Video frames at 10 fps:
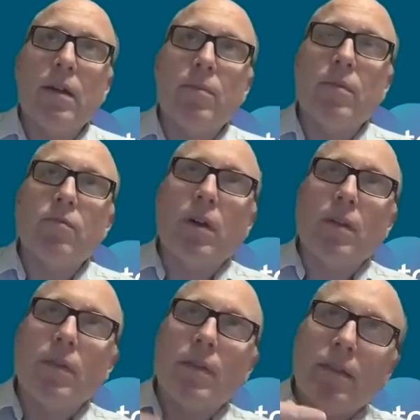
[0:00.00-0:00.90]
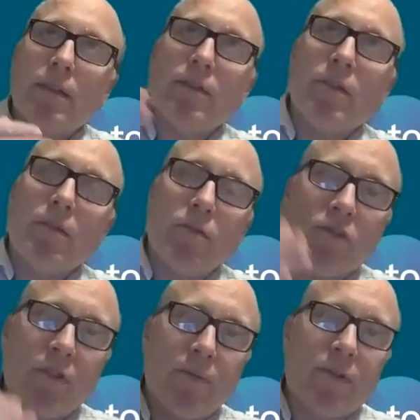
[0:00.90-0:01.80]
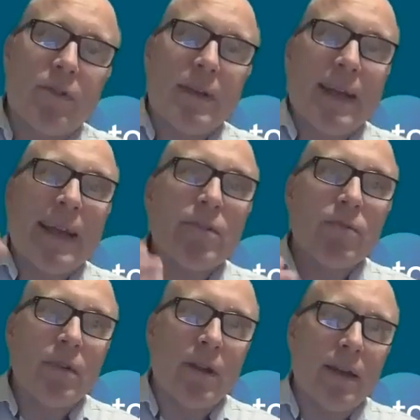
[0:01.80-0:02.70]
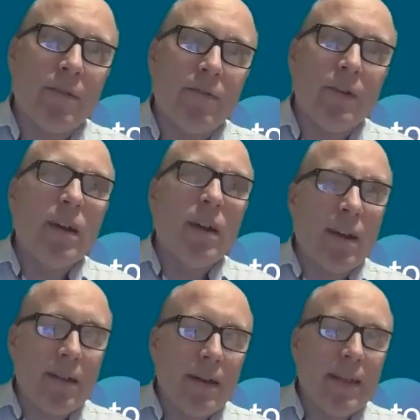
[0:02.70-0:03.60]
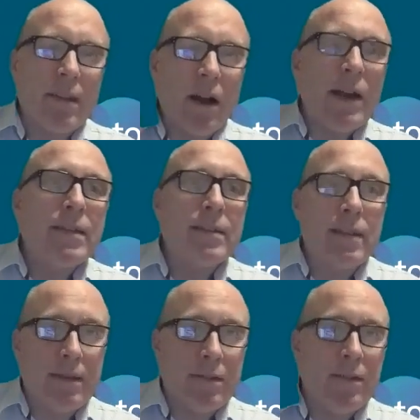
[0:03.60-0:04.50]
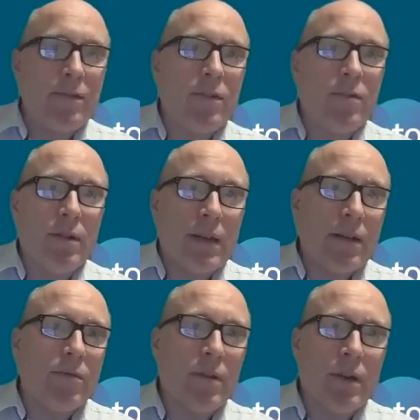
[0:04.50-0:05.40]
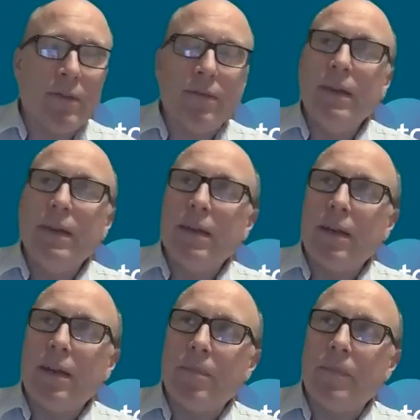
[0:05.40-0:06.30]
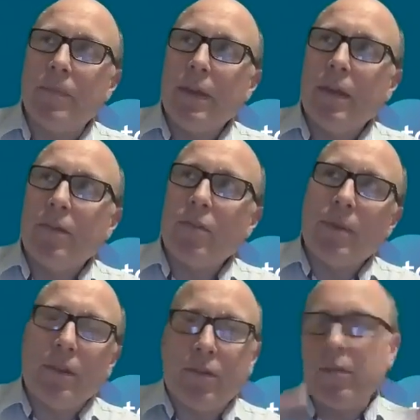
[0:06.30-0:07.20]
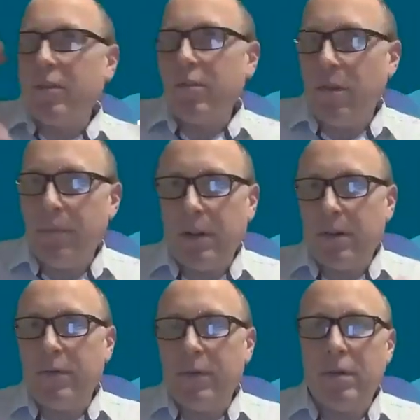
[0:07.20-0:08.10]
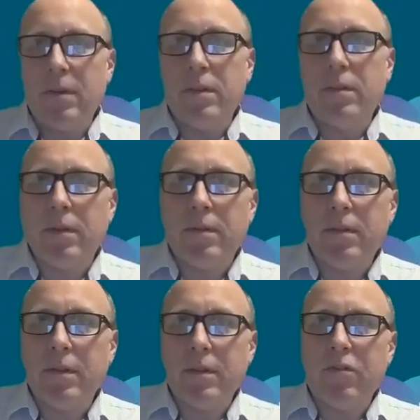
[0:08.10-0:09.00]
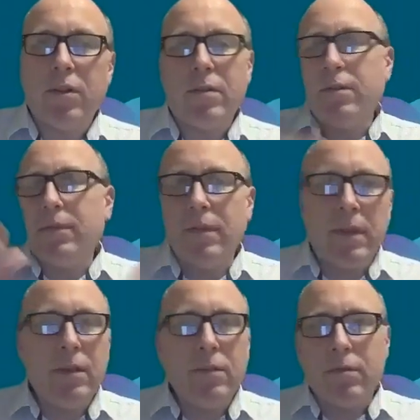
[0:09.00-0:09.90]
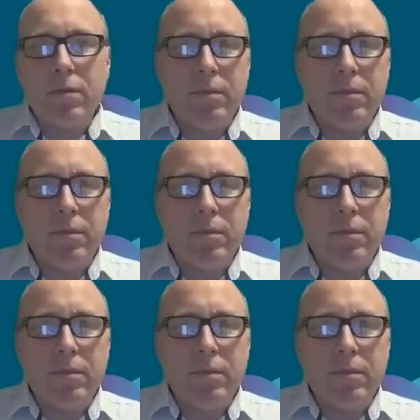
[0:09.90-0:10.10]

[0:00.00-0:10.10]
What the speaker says: rather than dystonia, which comes on in adult life, at least isolated dystonia in adult life. So when dystonia is not part of a degenerative disease or